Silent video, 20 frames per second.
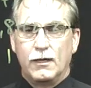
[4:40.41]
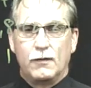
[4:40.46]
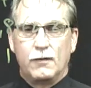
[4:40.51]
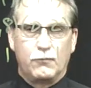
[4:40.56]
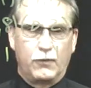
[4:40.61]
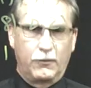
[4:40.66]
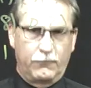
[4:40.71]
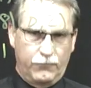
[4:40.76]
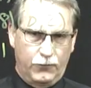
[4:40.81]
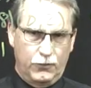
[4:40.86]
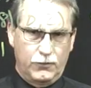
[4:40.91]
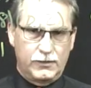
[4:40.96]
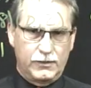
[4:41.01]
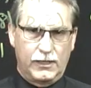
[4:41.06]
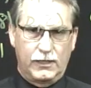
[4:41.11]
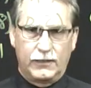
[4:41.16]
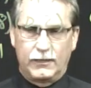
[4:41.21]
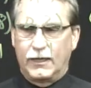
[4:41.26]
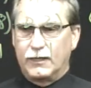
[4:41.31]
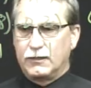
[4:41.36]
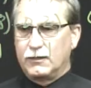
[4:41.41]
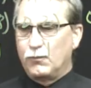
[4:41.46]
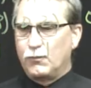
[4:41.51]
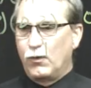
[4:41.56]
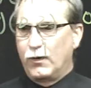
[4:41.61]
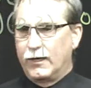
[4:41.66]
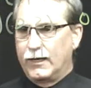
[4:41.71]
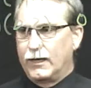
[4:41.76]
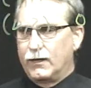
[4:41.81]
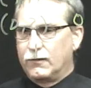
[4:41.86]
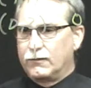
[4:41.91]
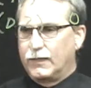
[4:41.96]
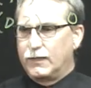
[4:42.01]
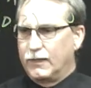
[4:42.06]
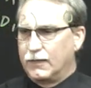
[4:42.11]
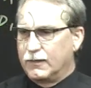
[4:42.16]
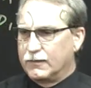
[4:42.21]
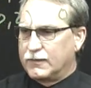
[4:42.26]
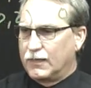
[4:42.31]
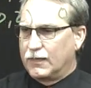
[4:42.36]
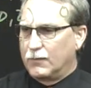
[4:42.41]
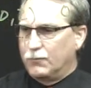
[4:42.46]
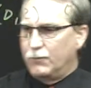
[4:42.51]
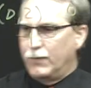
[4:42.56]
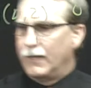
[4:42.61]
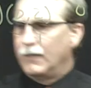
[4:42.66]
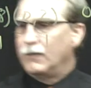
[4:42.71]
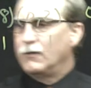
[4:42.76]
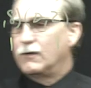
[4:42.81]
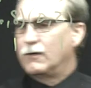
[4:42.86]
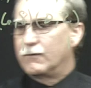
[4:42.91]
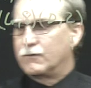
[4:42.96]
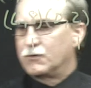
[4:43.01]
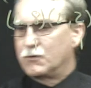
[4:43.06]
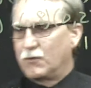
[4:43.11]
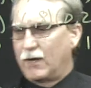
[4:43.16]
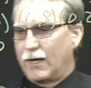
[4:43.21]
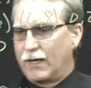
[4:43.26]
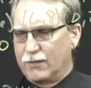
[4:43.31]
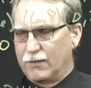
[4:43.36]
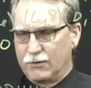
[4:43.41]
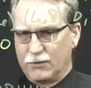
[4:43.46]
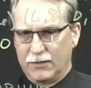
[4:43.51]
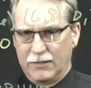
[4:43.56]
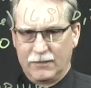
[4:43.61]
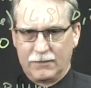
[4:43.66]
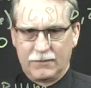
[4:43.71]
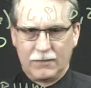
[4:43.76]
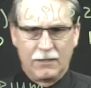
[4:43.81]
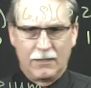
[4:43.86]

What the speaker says: But first I'd like to point out that it's a pair of strategies.